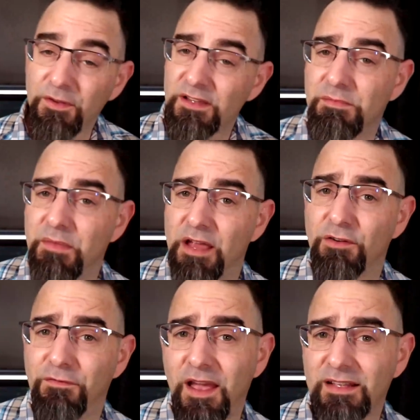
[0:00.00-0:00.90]
And as a matter
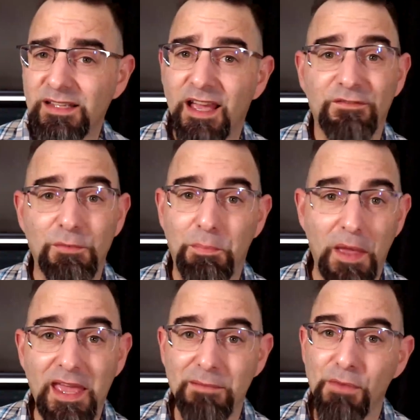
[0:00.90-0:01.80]
of fact, I have to
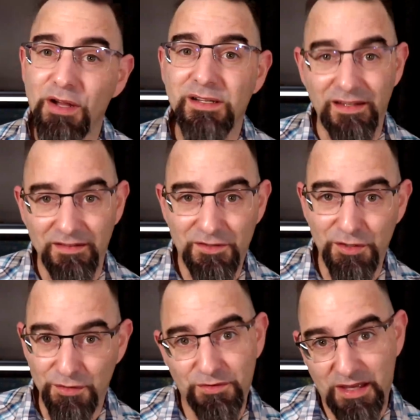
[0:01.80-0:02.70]
pay money
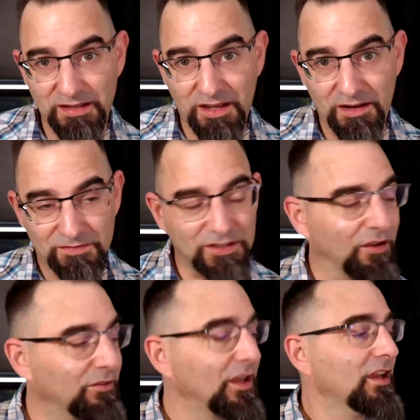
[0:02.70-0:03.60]
to do that kind of stuff.